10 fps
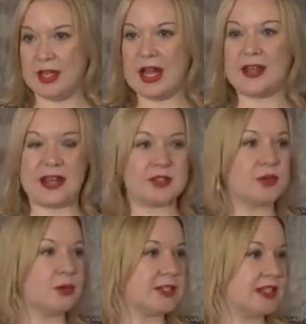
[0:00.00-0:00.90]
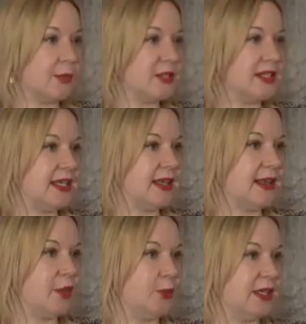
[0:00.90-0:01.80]
And that's what we're seeing with
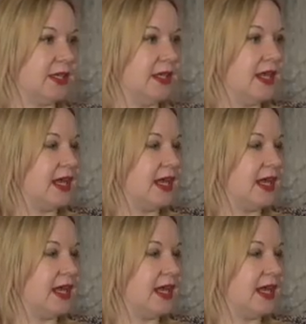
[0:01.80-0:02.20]
TLLP.